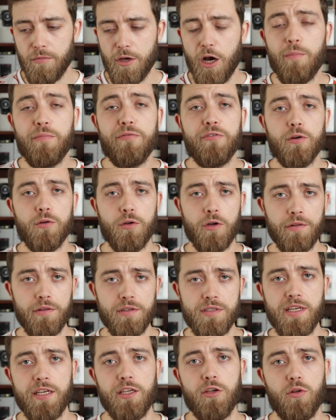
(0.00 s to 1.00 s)
Upvote
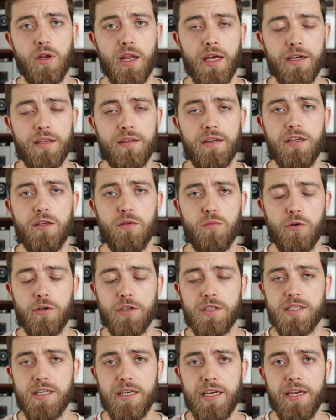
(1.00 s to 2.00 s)
others that you like, that you
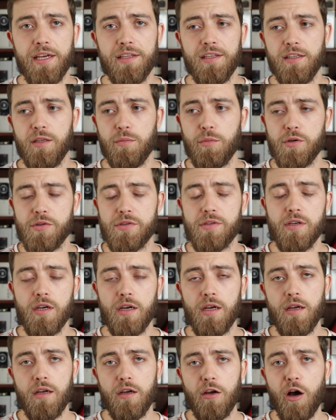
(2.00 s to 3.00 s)
want to see, and then the most
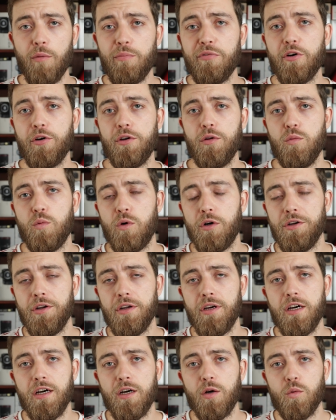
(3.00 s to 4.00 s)
upvoted
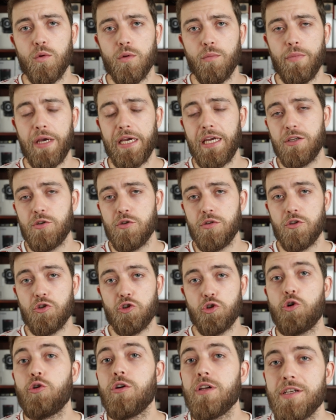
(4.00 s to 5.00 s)
one will make it to the
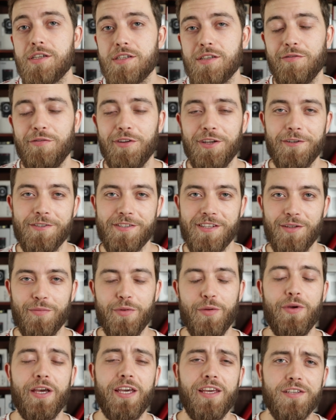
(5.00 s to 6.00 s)
short list of videos that I'll
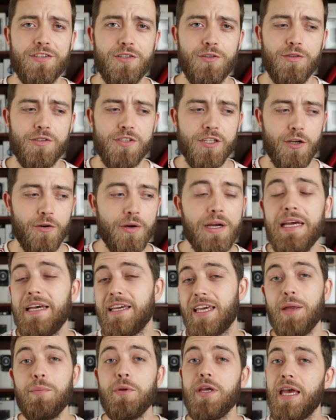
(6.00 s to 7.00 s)
be making soon. So
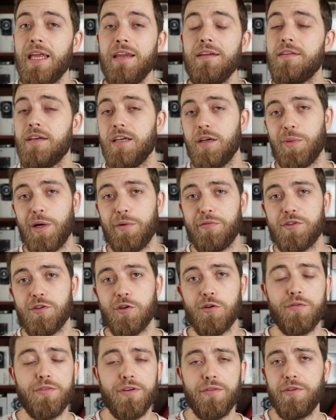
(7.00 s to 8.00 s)
can be anything about
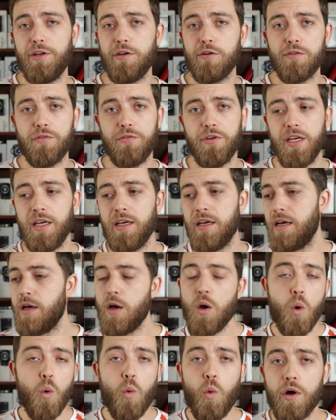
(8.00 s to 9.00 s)
photography, videography,
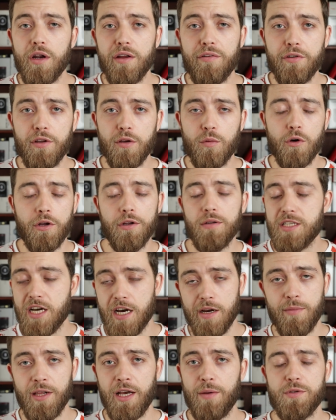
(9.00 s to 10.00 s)
whatever you want.
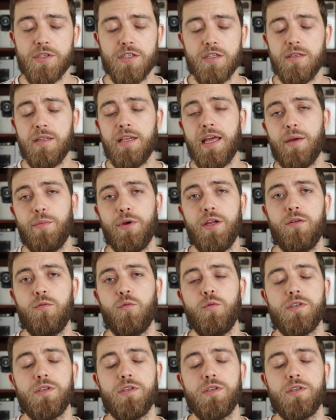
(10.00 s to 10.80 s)
Time-lapse, name it.